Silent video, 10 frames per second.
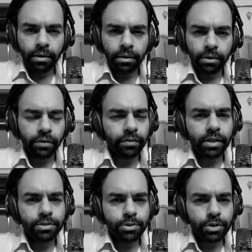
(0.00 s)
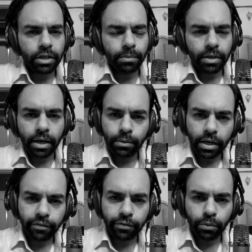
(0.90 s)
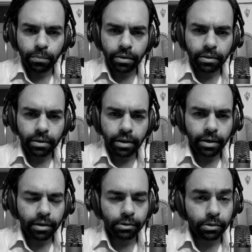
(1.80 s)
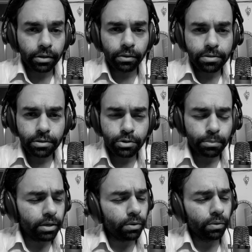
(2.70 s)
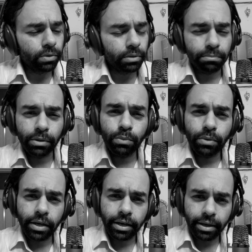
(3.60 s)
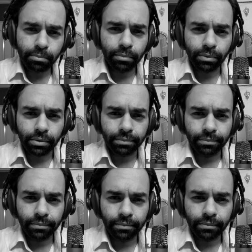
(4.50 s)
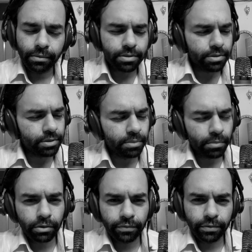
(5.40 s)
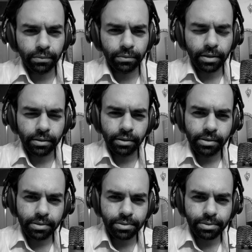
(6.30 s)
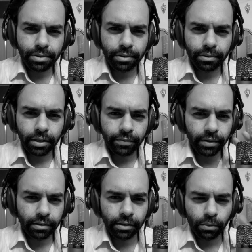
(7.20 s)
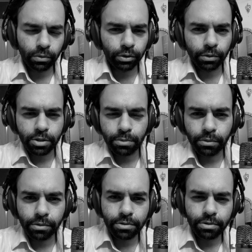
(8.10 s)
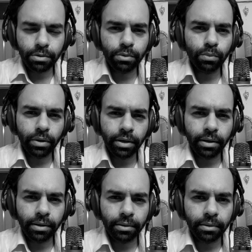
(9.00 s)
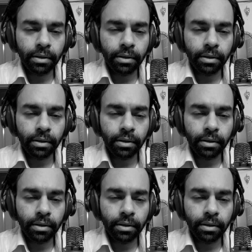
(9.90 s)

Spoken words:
Good evening, ladies and gentlemen. How have you been? And today you're listening to me on the Blue Ember. This is the microphone that is giving the audio experience to you. And